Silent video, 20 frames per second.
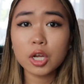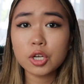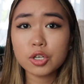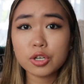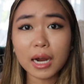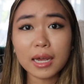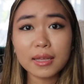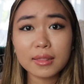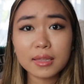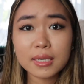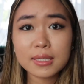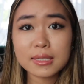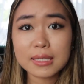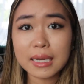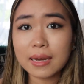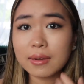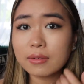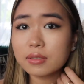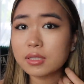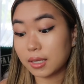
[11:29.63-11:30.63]
try things
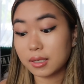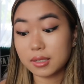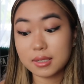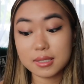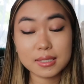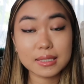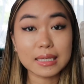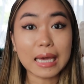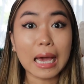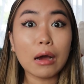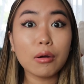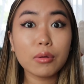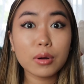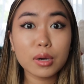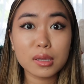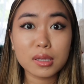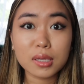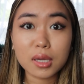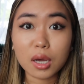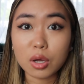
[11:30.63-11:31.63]
out, and scour
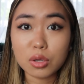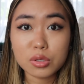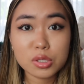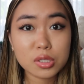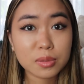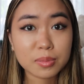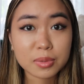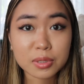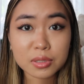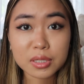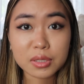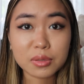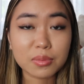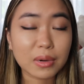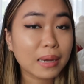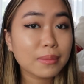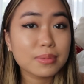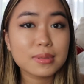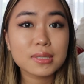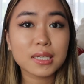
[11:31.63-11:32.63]
the Ulta Beauty
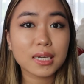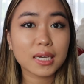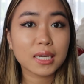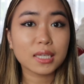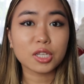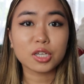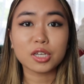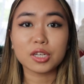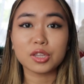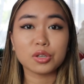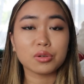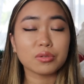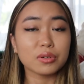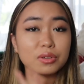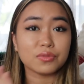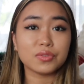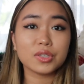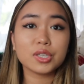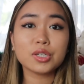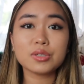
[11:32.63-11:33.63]
website, look at their
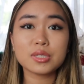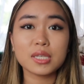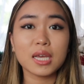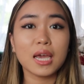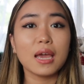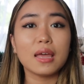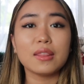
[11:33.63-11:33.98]
reviews.